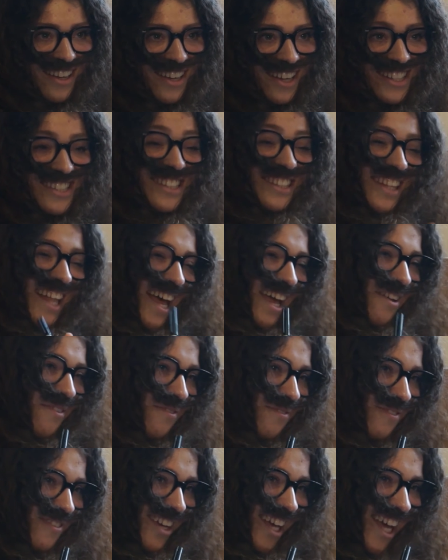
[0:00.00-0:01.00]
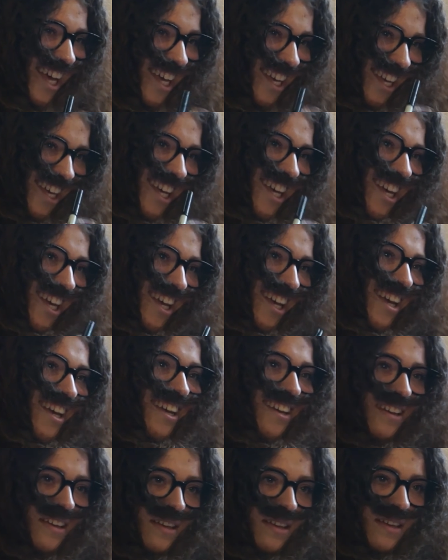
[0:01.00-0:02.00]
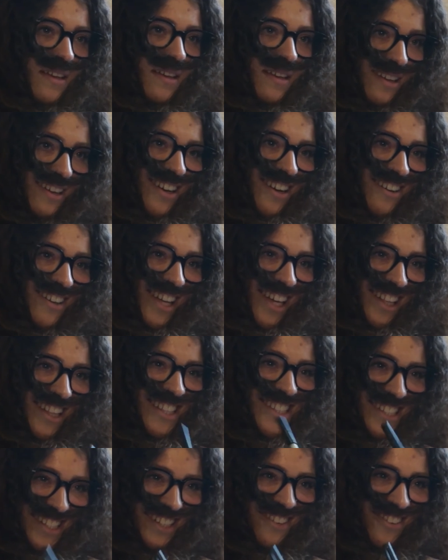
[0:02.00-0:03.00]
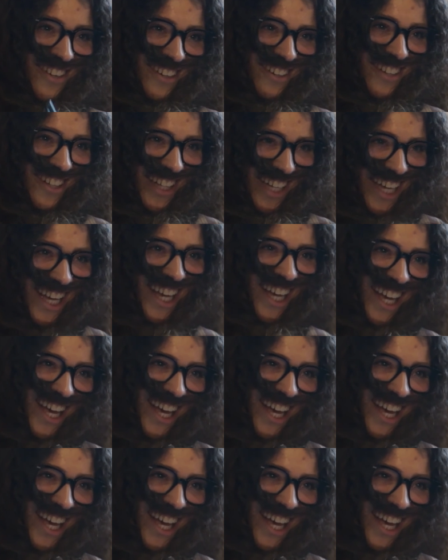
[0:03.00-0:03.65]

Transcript: It's life. Like the cereal.